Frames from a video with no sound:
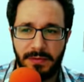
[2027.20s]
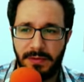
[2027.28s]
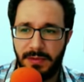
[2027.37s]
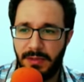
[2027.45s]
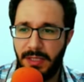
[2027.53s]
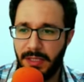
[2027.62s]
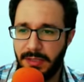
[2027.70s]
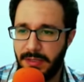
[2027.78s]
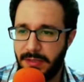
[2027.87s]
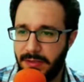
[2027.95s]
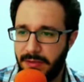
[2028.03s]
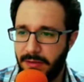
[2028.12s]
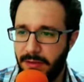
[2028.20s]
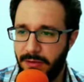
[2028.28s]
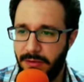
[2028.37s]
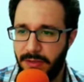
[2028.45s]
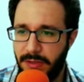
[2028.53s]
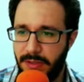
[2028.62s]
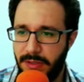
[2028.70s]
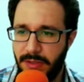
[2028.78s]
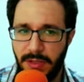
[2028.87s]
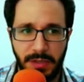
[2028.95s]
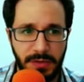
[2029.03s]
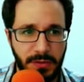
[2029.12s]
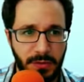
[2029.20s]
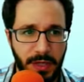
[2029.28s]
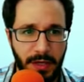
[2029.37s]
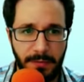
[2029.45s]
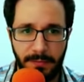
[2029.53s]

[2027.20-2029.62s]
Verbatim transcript: Yes, can you see this? Yes, you can.